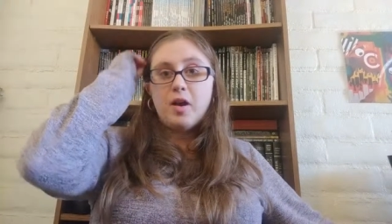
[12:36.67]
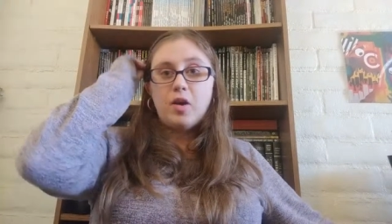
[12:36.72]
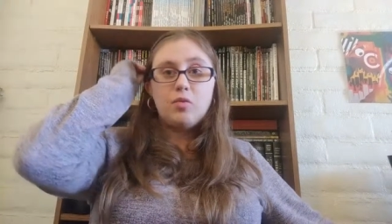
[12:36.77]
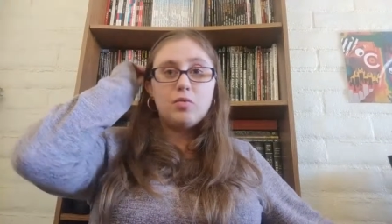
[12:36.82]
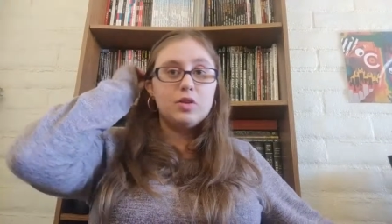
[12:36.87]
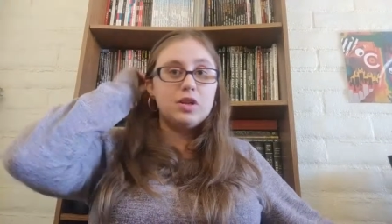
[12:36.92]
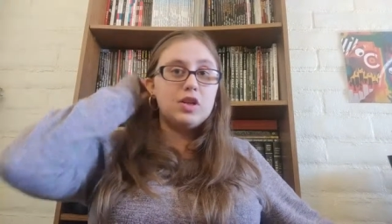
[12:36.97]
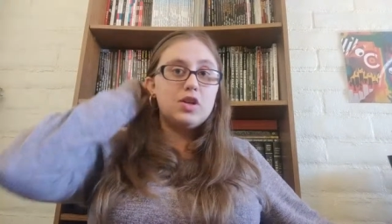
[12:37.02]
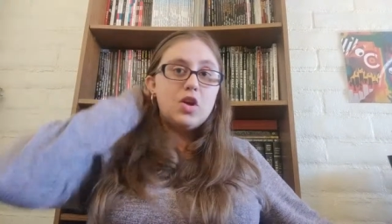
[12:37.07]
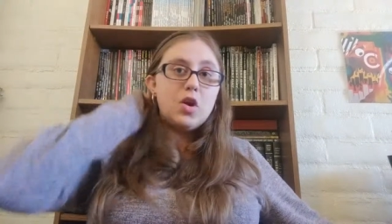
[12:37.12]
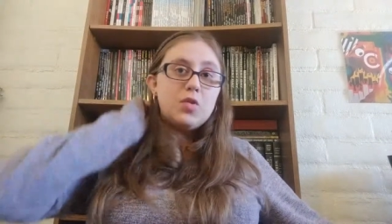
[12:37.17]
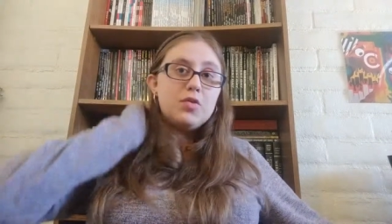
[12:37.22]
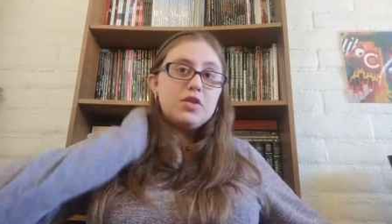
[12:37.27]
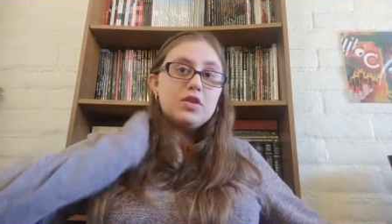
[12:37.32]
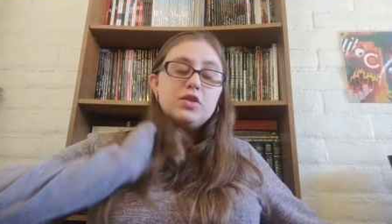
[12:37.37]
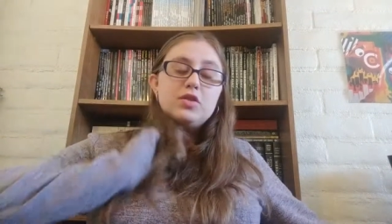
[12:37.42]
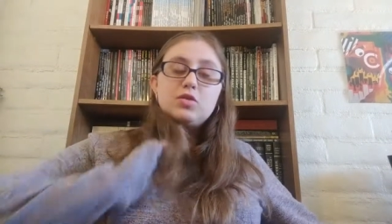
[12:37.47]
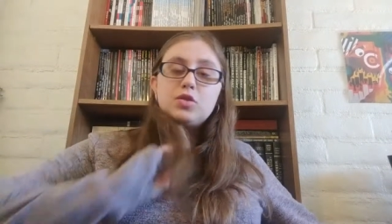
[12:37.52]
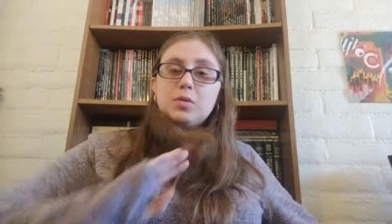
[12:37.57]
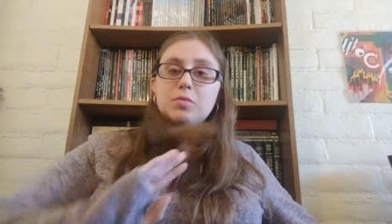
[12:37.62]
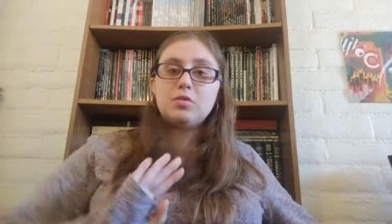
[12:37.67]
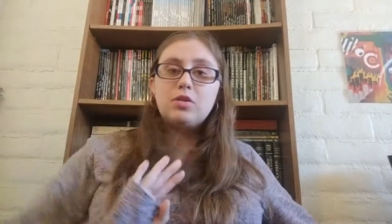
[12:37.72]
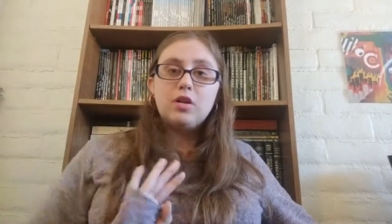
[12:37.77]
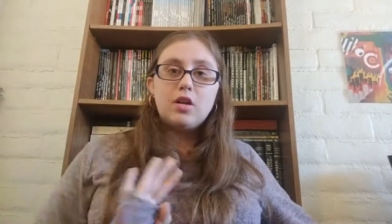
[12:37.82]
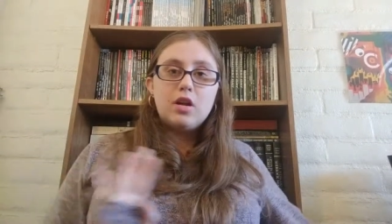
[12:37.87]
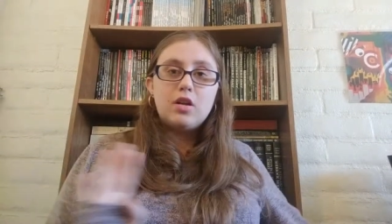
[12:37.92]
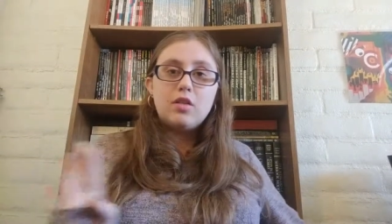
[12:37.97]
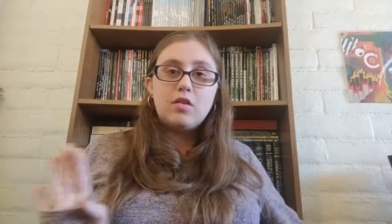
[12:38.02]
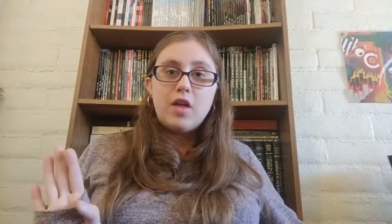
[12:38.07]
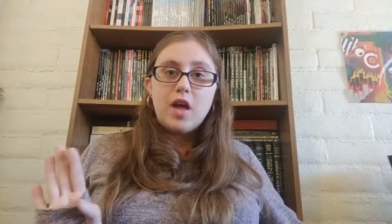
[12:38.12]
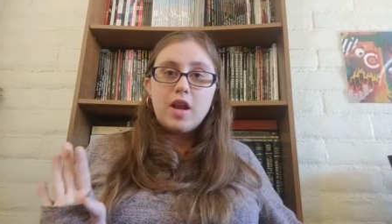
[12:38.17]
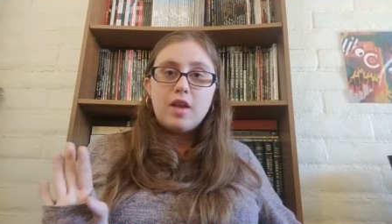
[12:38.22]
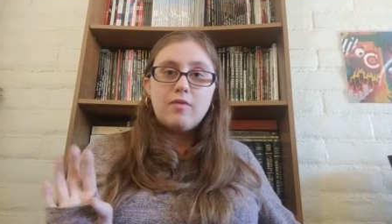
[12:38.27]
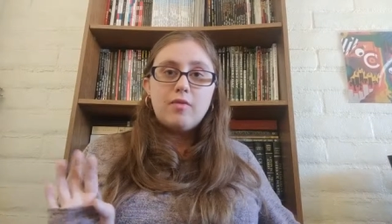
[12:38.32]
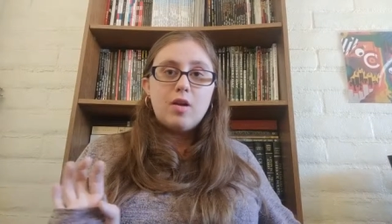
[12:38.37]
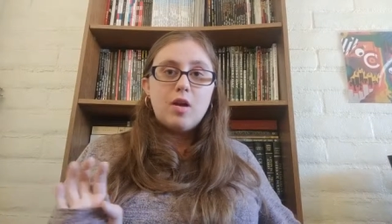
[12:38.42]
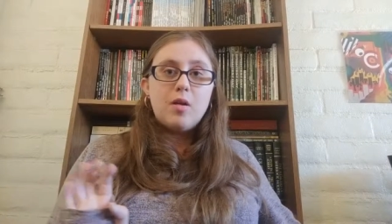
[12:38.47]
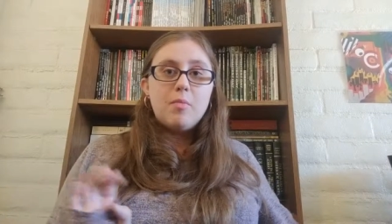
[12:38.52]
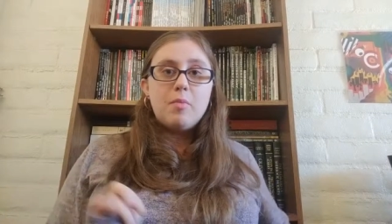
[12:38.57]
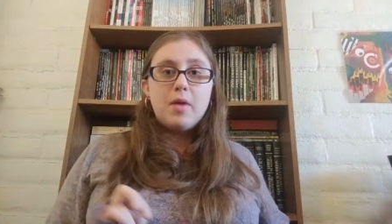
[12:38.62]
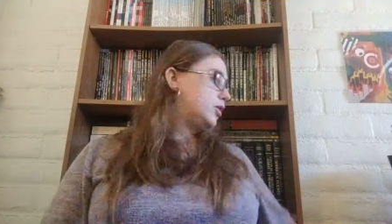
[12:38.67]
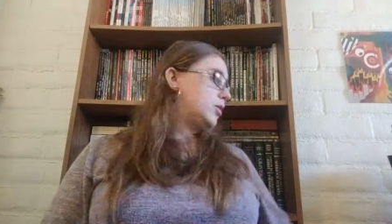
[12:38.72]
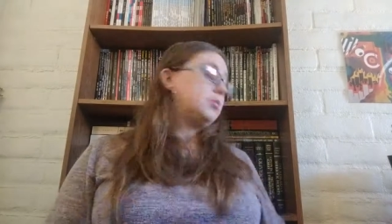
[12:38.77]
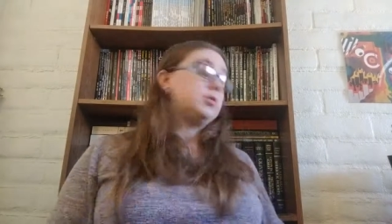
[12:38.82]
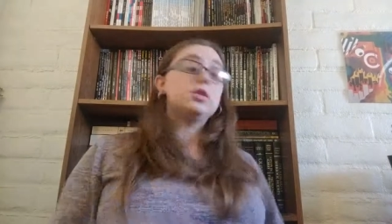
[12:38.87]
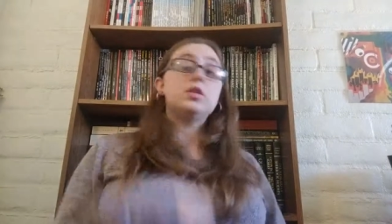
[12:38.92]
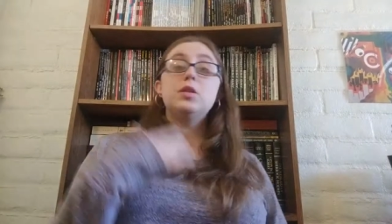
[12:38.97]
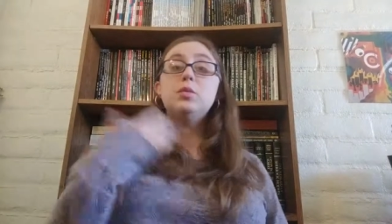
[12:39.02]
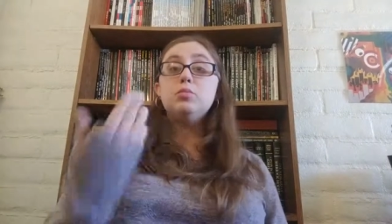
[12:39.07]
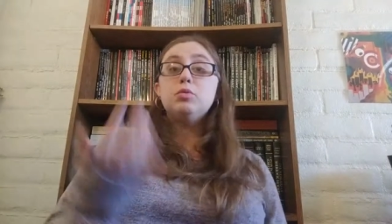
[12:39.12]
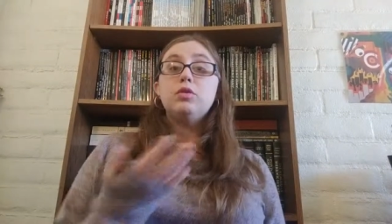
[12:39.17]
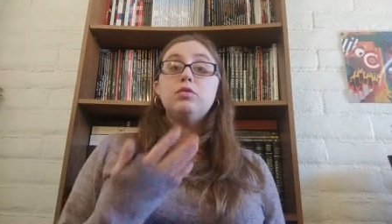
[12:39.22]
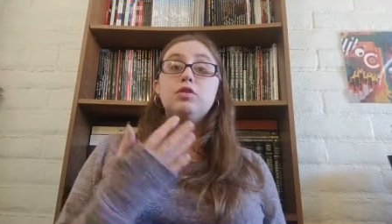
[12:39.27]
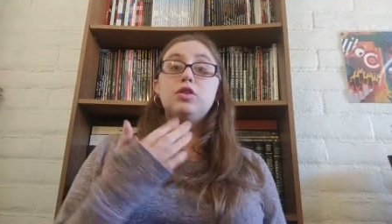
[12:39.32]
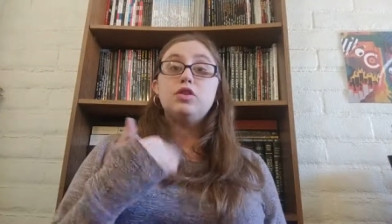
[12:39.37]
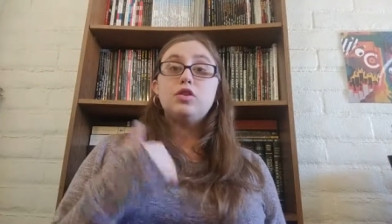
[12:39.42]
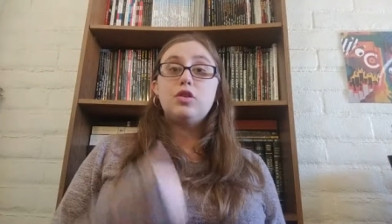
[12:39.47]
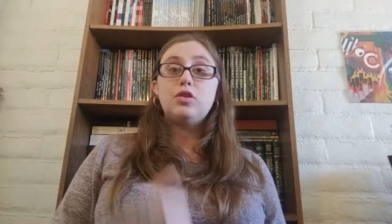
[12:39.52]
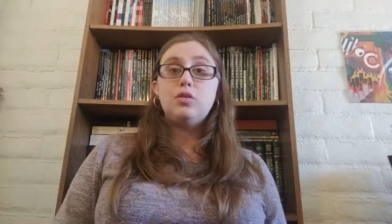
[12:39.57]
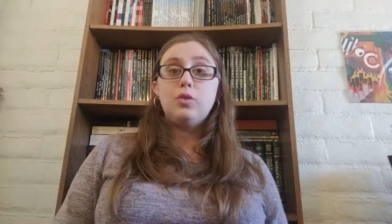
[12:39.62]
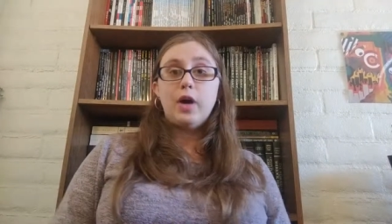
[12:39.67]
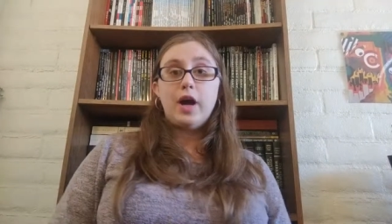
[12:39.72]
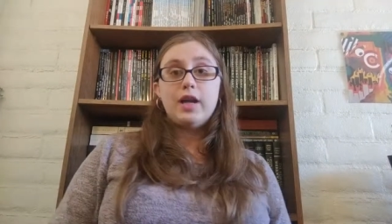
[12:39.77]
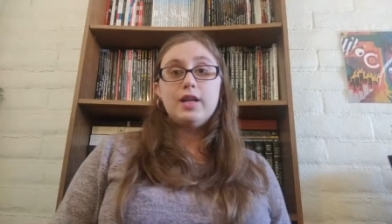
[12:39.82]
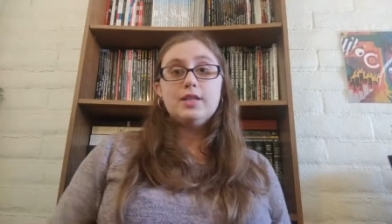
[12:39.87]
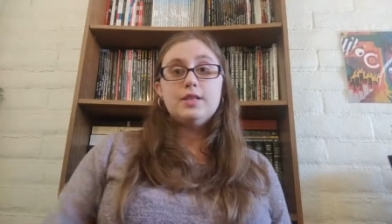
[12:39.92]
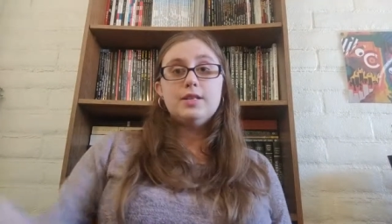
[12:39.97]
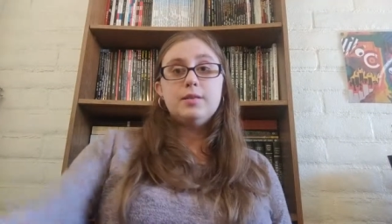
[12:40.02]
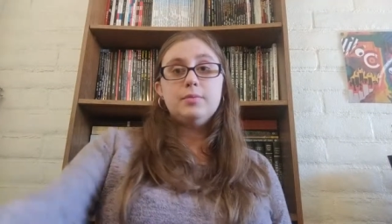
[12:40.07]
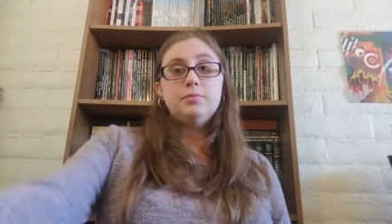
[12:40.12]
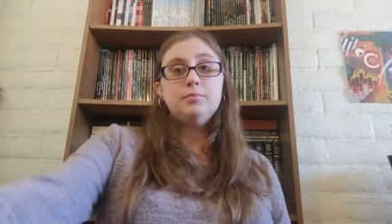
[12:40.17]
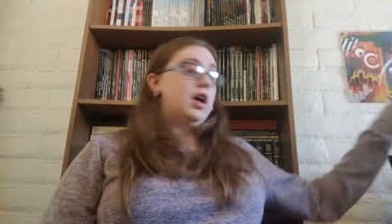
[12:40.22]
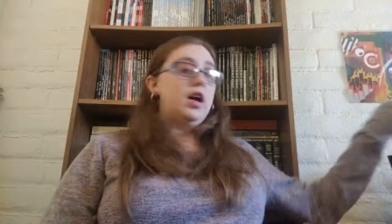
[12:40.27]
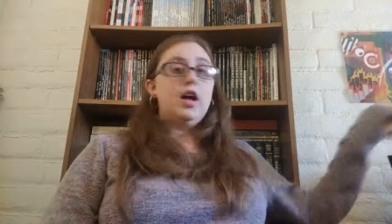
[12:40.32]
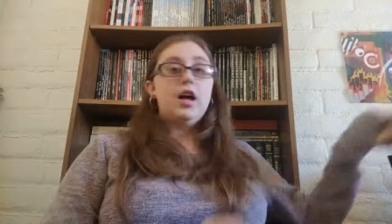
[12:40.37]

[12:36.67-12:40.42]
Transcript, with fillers: I don't really know the description on a lot of them. So I'm just going to briefly show you guys.